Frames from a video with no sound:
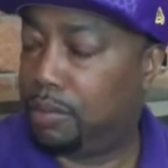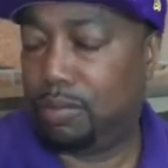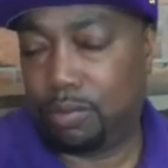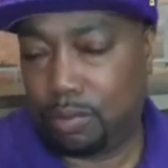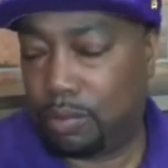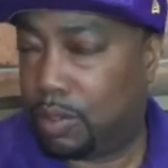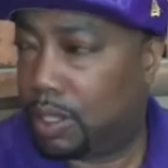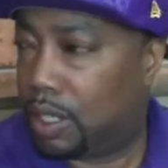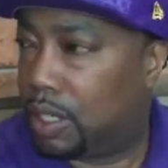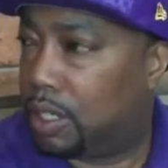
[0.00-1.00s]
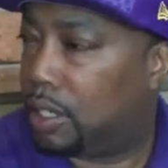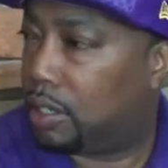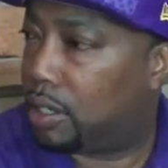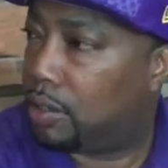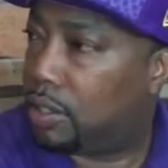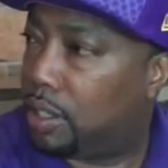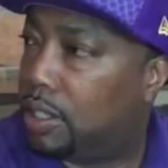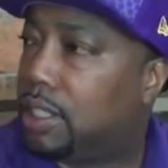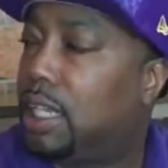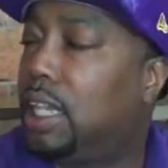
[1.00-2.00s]
It's not just studying; it's also the love
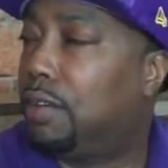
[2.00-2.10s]
for the game